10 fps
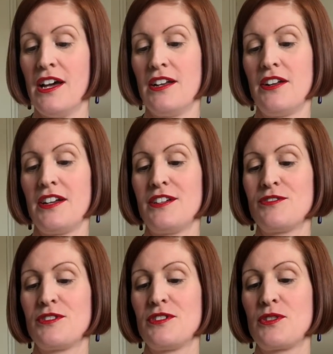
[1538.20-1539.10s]

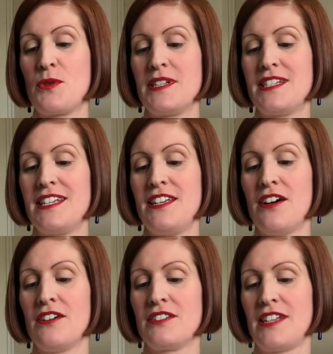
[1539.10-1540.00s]
920
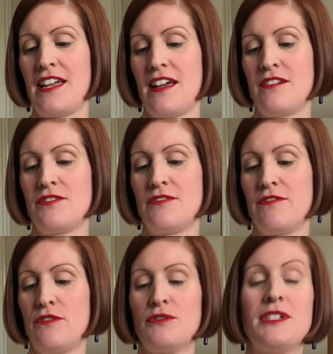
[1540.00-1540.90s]
yards,
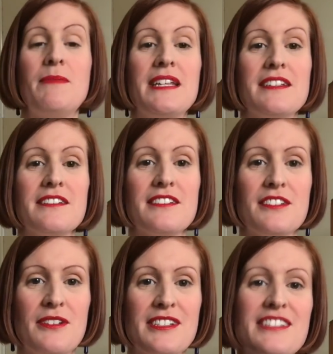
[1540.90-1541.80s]
840 meters.
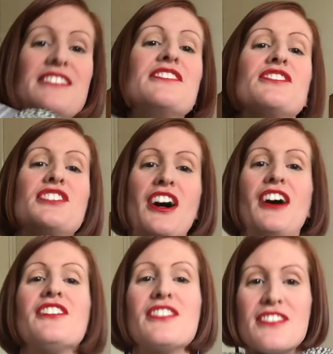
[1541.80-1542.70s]
So there's
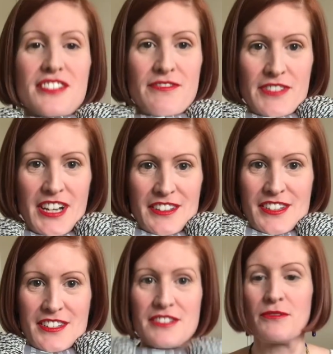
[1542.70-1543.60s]
tons
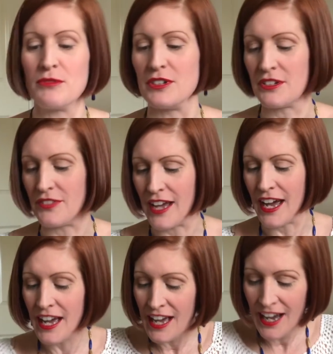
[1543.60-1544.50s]
of wool on there.
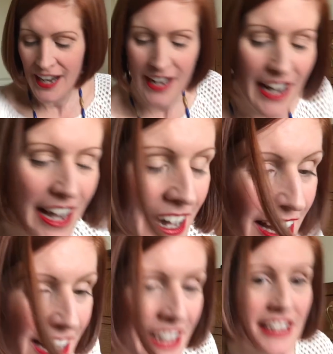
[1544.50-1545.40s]

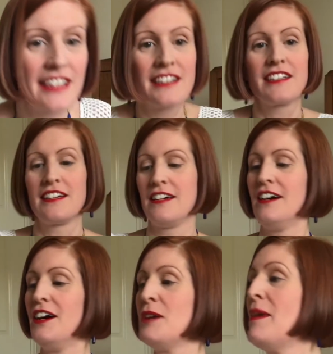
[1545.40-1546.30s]
And
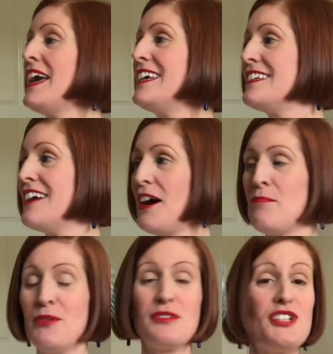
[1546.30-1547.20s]
I
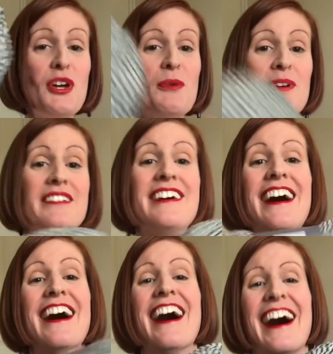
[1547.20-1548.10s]
bought two.
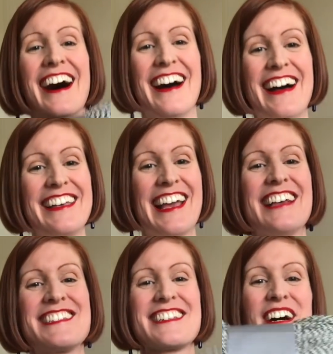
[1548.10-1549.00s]

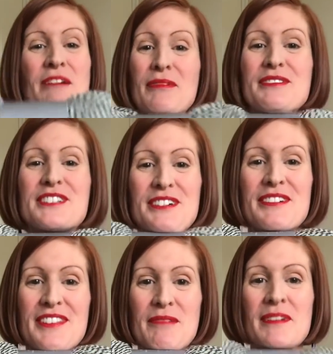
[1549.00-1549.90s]
Yes, I bought two
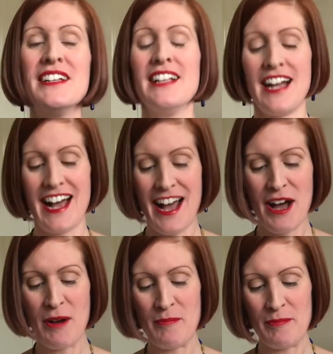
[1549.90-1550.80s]
of them
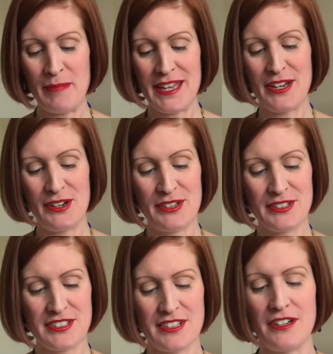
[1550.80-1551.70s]

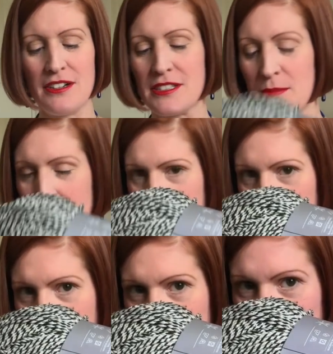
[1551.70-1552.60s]
because it smells so
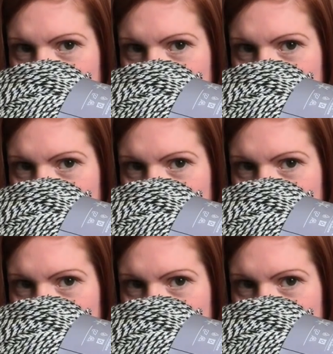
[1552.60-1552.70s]
good.